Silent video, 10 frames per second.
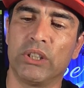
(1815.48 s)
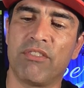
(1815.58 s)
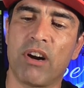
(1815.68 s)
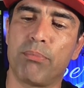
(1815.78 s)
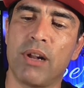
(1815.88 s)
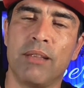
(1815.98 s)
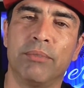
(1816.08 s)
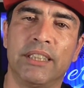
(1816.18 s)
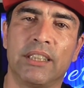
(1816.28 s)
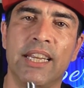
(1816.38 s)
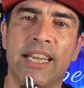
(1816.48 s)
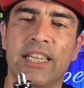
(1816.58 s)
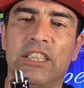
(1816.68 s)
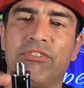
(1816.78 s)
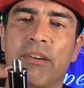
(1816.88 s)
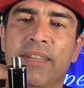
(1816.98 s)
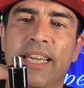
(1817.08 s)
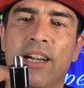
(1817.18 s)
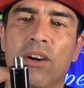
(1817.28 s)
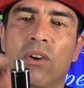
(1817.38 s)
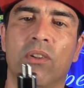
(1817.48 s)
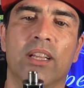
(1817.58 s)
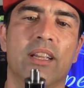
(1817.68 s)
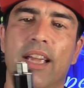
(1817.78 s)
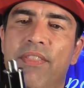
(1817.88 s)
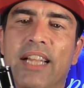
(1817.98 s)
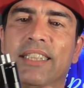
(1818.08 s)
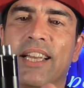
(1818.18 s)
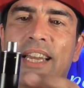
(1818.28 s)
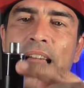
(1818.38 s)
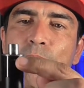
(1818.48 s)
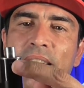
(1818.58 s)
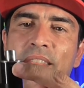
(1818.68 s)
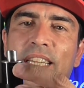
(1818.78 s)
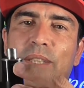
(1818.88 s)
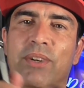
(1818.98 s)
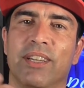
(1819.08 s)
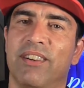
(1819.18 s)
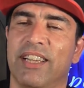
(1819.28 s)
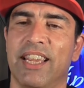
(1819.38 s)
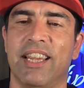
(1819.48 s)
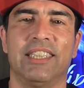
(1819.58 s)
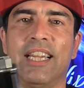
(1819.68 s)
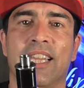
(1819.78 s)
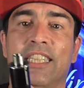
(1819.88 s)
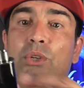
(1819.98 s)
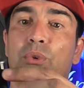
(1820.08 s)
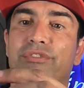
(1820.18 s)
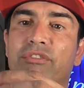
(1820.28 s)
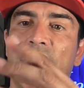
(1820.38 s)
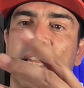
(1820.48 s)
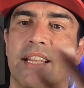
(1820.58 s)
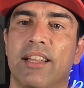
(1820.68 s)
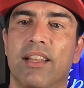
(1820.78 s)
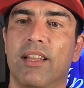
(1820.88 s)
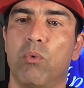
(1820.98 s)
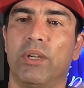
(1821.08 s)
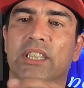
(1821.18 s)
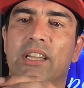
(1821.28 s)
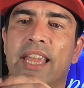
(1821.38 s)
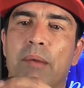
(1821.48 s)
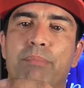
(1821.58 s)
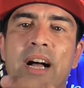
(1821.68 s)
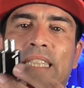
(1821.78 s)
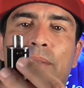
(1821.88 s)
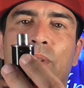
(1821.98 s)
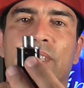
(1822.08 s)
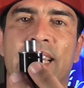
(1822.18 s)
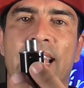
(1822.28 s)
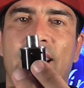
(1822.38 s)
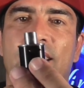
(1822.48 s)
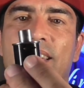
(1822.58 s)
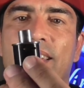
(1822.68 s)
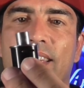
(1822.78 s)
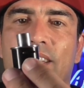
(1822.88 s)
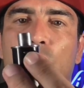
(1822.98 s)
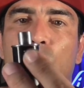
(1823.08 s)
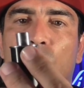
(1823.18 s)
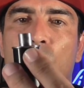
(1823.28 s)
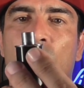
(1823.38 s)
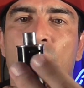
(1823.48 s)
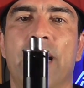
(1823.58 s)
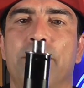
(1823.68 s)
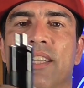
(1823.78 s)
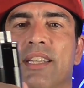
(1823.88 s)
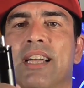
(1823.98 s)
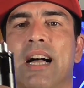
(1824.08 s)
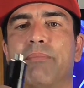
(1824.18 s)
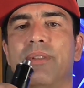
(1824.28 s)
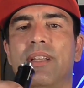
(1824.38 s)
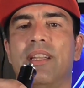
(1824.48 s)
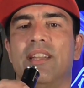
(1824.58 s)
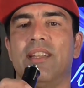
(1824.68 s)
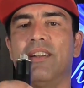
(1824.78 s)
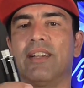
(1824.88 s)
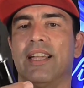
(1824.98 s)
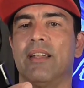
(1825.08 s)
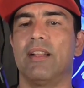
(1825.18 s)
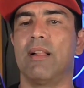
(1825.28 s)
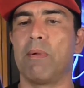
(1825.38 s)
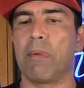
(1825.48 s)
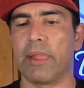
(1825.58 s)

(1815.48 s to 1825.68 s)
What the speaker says: Most of our problems is leakage from the air hole, and that's not going to happen on this one, okay? Because unless you flood it, which is like impossible to get juice all the way up to the top, okay?